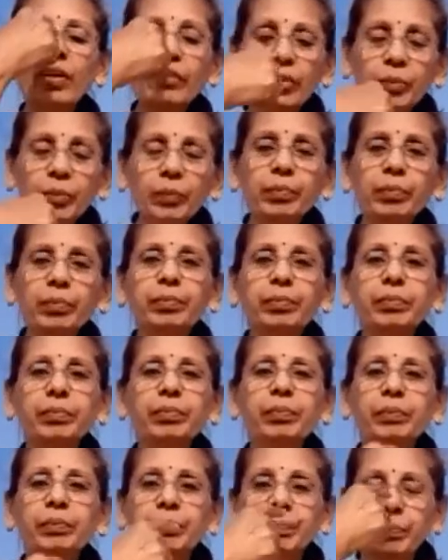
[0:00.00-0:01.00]
to
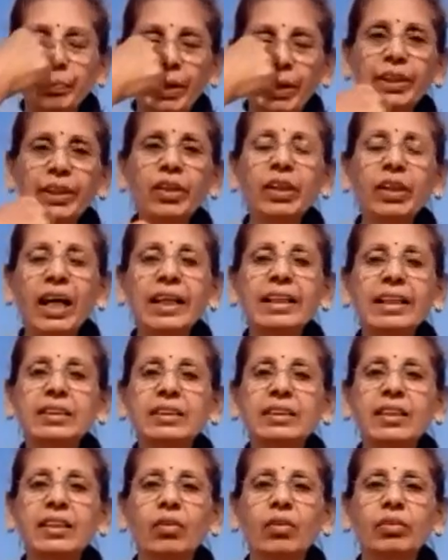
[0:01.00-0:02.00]
bring your eyes
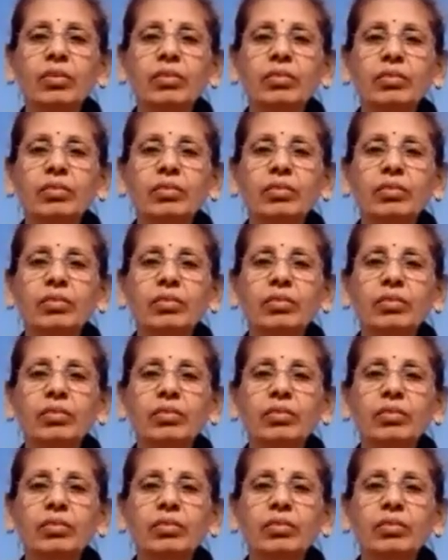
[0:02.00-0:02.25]
down.